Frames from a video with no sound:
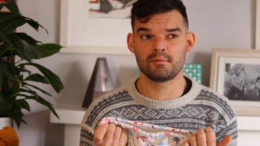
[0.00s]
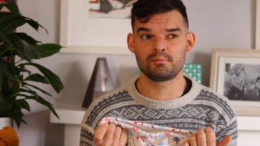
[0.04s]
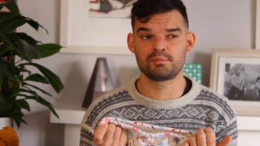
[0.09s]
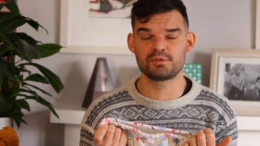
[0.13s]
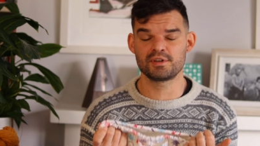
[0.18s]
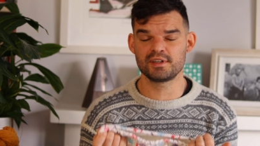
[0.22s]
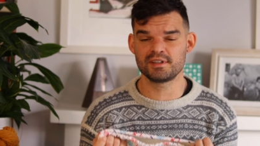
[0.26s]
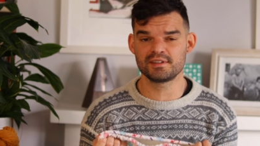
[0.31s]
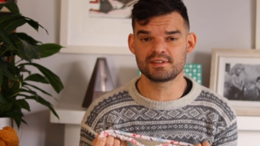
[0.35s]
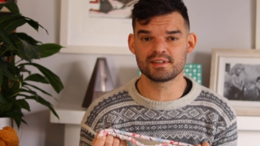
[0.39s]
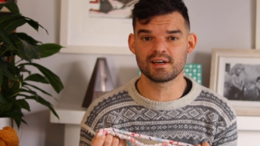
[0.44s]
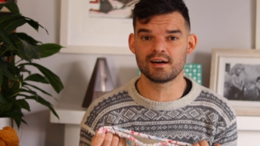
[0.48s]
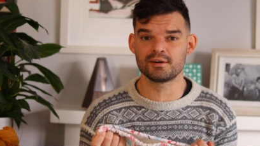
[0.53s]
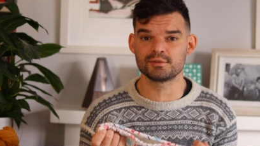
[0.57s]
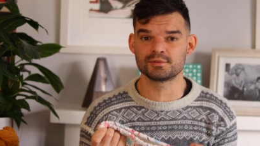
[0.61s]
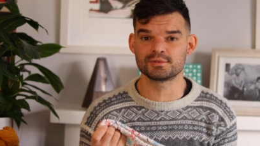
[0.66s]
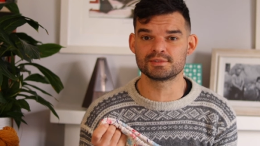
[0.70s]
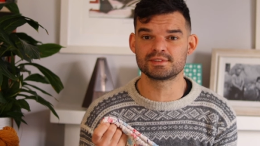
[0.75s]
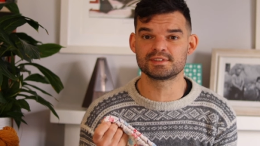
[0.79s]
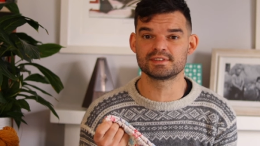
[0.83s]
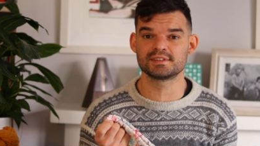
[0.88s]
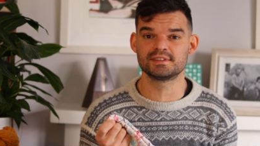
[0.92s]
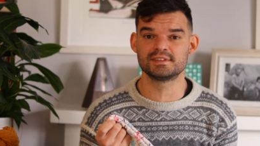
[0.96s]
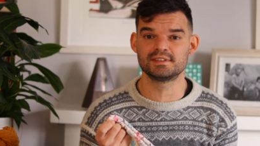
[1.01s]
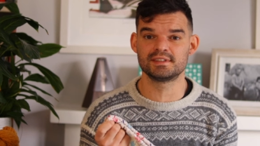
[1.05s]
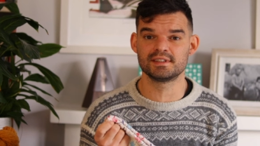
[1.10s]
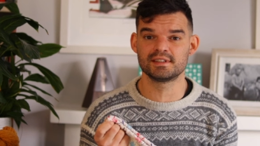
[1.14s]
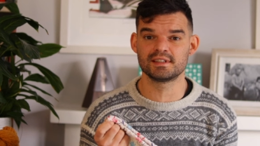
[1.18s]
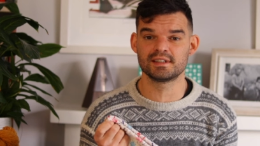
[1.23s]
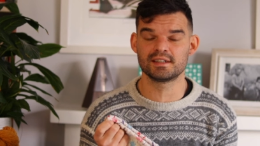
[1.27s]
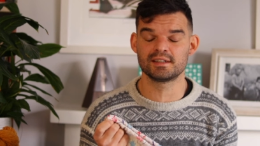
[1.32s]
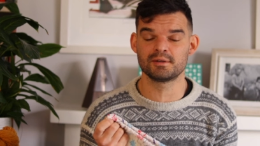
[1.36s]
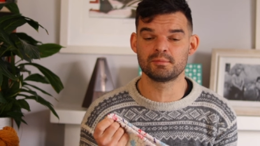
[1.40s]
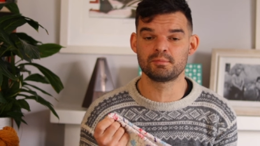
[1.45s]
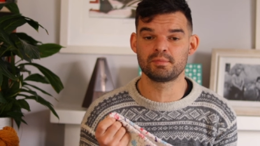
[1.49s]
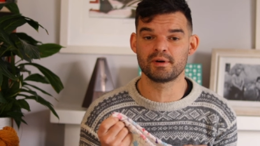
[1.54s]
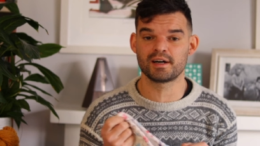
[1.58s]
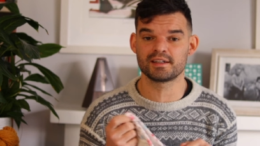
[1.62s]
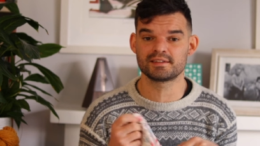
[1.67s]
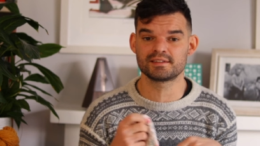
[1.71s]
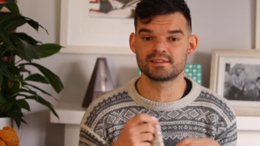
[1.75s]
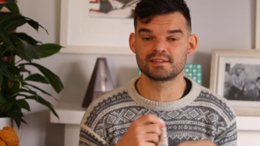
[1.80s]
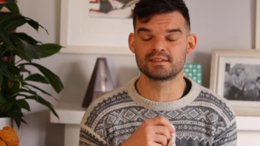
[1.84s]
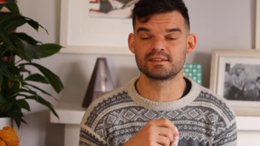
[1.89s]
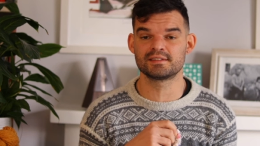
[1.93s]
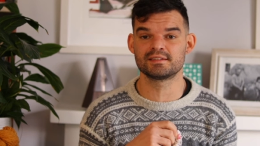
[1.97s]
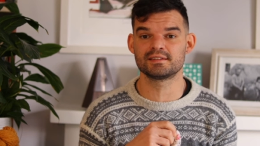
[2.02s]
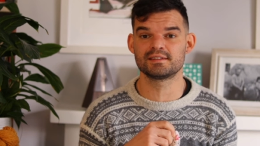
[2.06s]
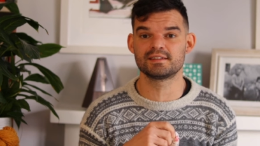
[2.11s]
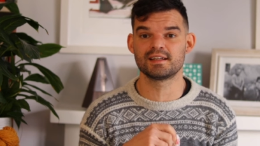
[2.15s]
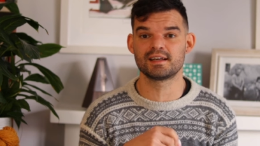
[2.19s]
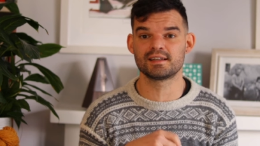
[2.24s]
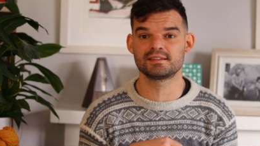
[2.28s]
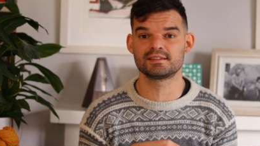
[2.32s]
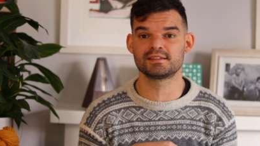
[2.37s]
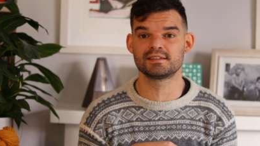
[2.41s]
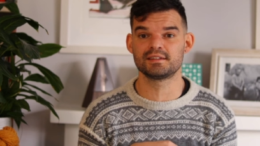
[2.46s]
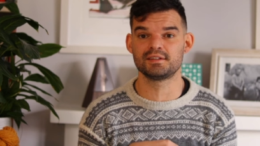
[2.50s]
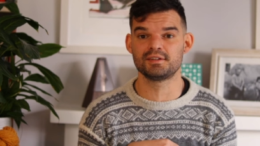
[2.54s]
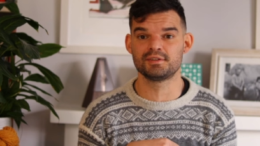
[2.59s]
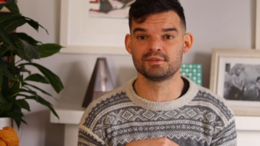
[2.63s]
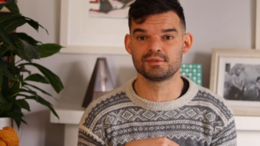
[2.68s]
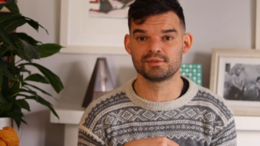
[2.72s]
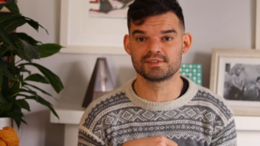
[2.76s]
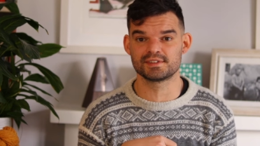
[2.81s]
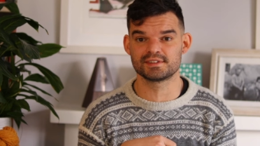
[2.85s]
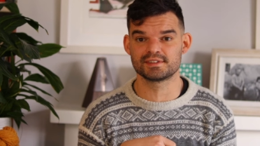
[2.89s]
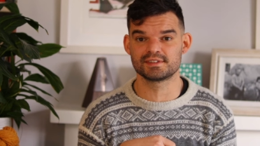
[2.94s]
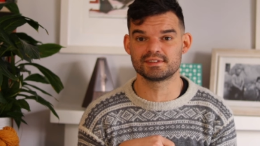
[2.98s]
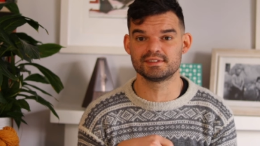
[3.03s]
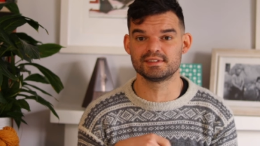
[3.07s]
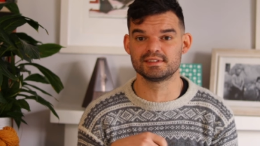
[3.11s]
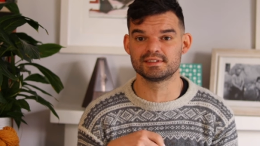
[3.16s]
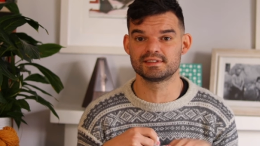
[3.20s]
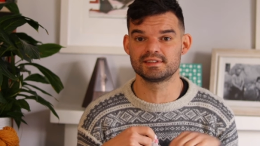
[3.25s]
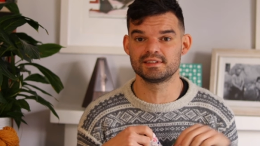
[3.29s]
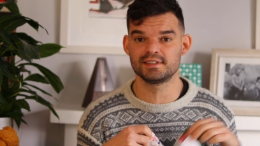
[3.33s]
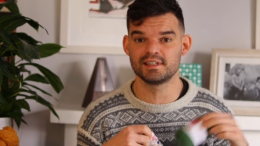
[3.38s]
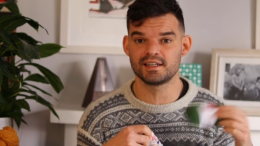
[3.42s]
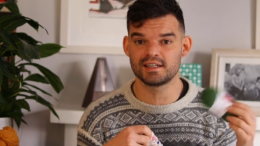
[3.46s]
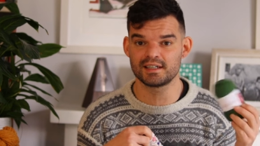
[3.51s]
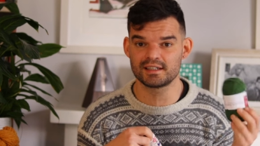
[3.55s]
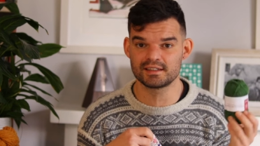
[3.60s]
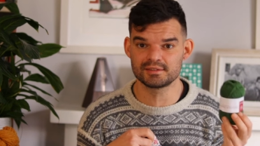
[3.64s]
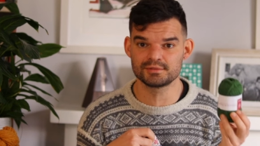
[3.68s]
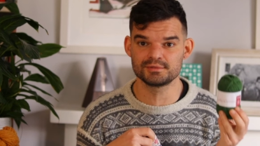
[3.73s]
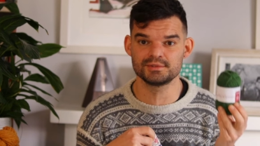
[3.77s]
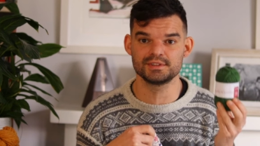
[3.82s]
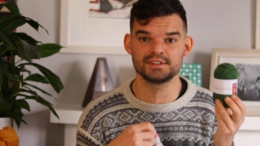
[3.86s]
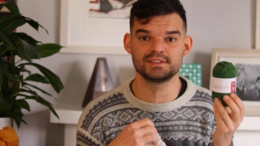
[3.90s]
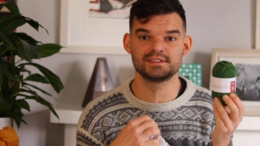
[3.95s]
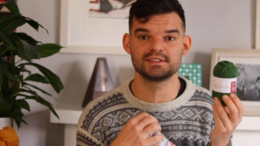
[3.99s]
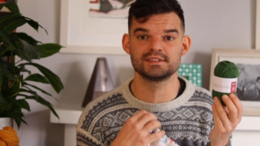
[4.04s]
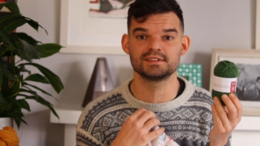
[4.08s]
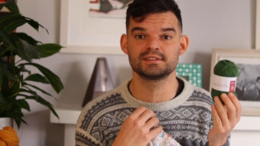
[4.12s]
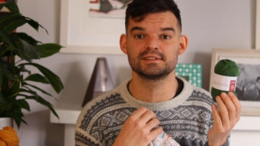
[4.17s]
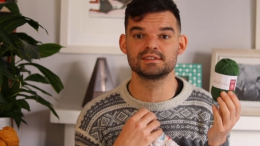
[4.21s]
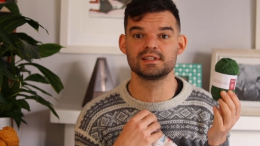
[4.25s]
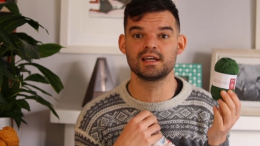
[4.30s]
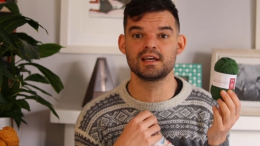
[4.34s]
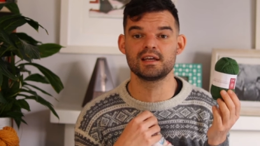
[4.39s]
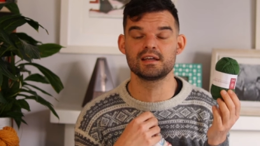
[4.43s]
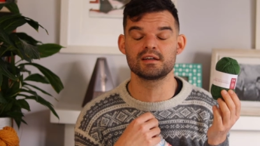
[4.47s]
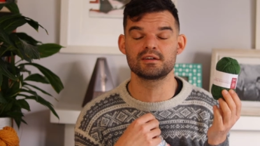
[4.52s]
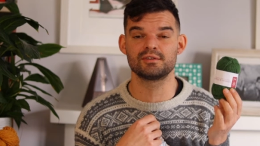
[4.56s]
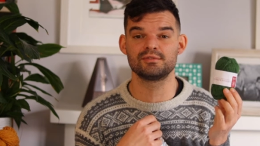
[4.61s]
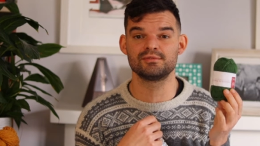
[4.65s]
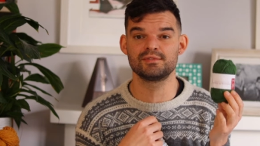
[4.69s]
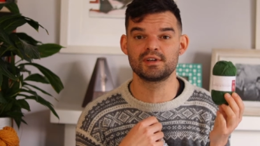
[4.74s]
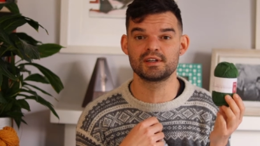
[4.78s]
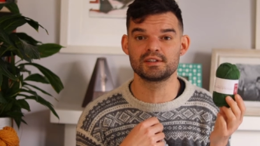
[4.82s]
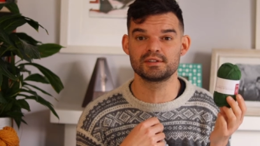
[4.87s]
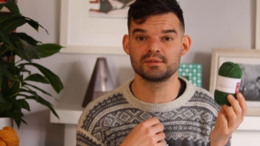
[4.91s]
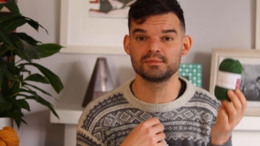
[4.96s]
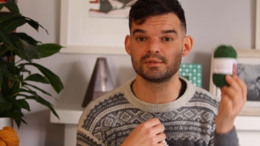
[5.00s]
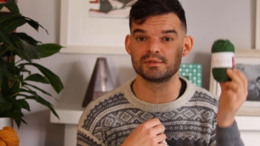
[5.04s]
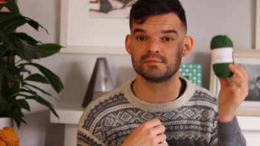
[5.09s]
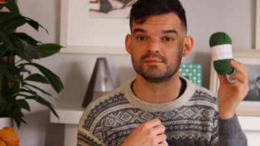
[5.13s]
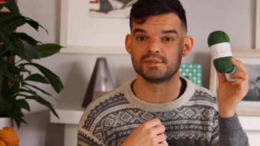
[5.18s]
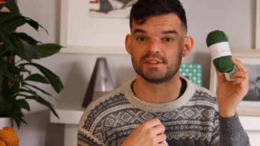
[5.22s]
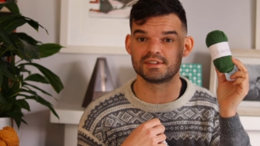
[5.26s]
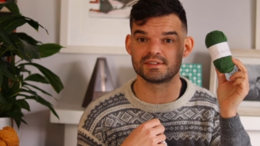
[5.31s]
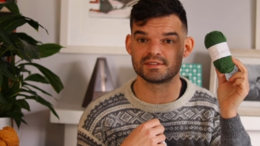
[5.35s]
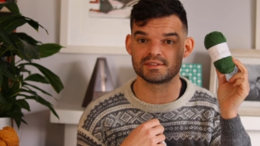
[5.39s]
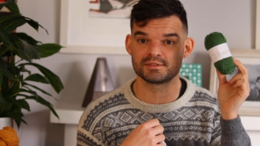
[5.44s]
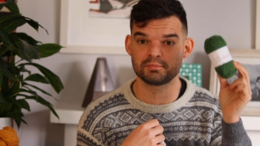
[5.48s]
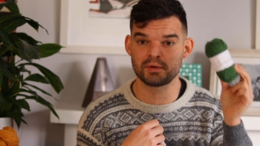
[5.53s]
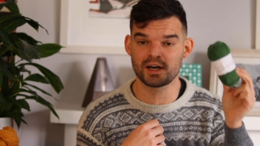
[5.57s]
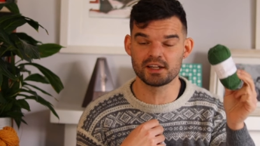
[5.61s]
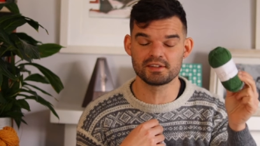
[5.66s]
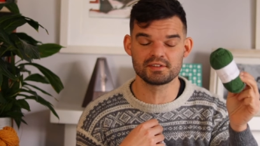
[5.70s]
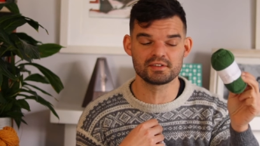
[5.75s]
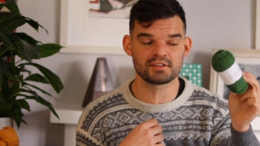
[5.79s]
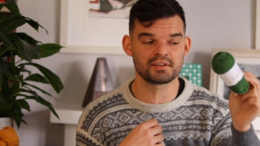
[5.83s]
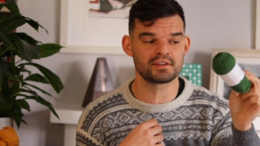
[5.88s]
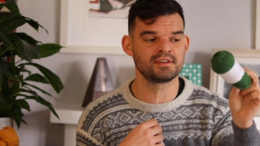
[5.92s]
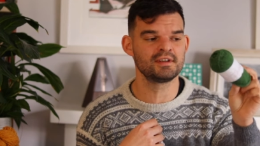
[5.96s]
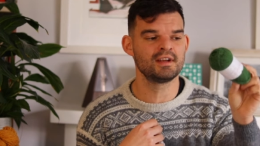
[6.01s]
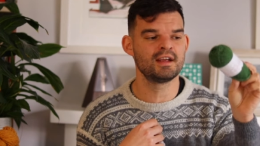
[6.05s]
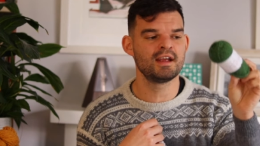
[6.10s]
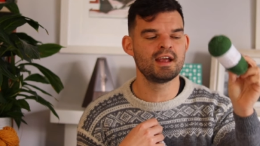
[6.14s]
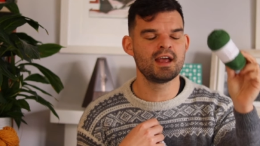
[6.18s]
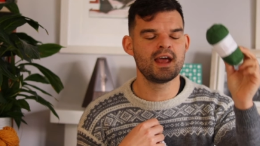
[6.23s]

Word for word: print out uh, the pattern that uses this yarn, which is a convertible mittens pattern,